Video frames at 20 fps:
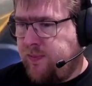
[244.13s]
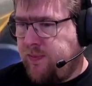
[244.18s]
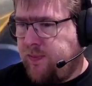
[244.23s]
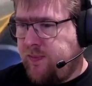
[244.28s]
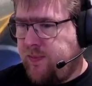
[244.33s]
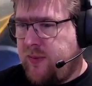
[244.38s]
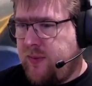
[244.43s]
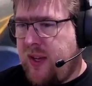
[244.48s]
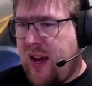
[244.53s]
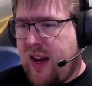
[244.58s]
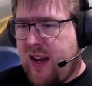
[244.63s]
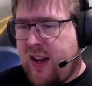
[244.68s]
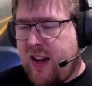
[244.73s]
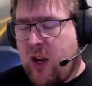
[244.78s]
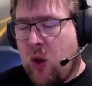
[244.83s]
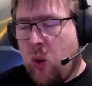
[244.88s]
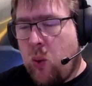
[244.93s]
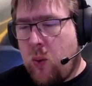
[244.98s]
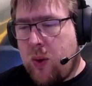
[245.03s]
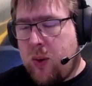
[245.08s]
the
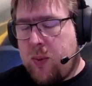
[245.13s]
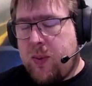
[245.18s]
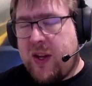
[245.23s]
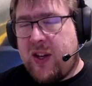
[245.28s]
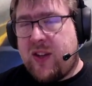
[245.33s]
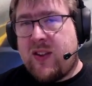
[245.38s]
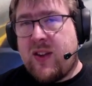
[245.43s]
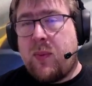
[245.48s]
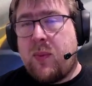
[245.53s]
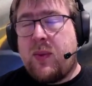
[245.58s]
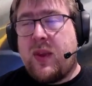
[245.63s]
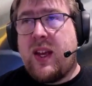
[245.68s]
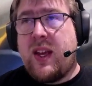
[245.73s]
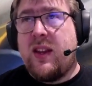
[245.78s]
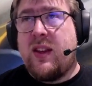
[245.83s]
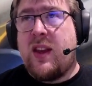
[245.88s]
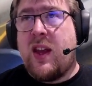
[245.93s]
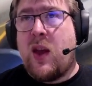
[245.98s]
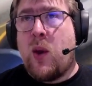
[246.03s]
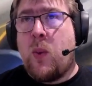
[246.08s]
ideal would be
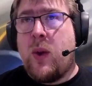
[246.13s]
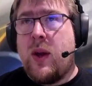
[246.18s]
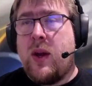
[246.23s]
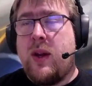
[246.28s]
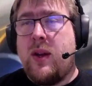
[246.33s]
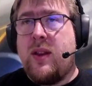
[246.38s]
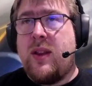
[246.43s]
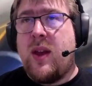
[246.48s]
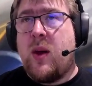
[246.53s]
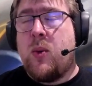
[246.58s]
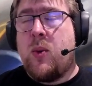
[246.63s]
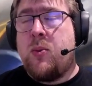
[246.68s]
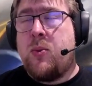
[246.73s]
something that would